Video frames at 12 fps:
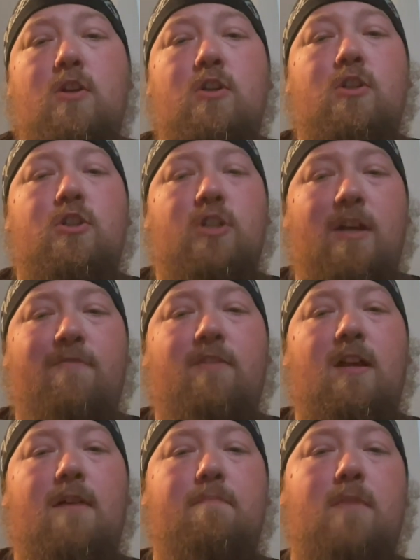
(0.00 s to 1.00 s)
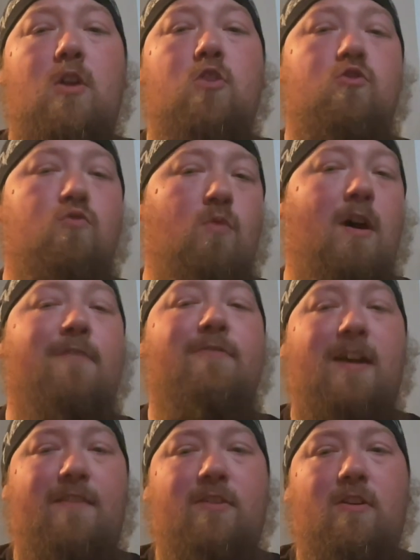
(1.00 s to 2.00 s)
Shuffle up, draw
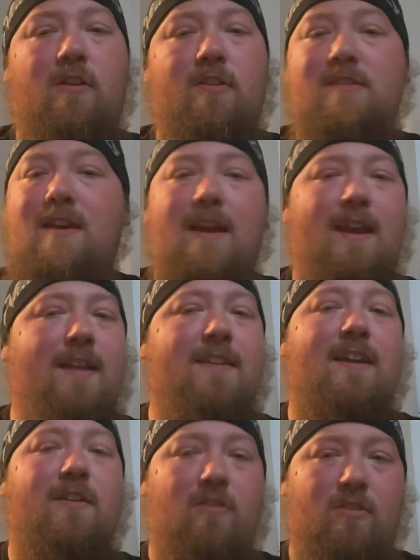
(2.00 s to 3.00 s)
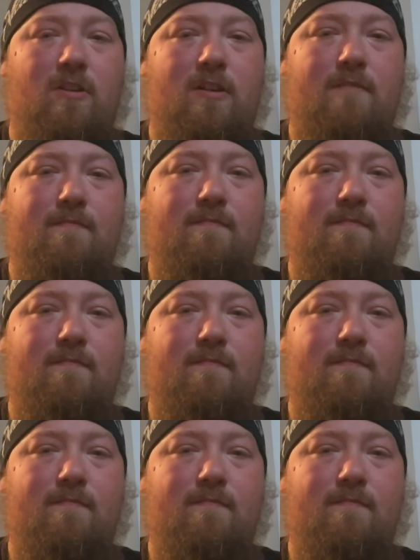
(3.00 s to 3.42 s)
5 cards, and take a look.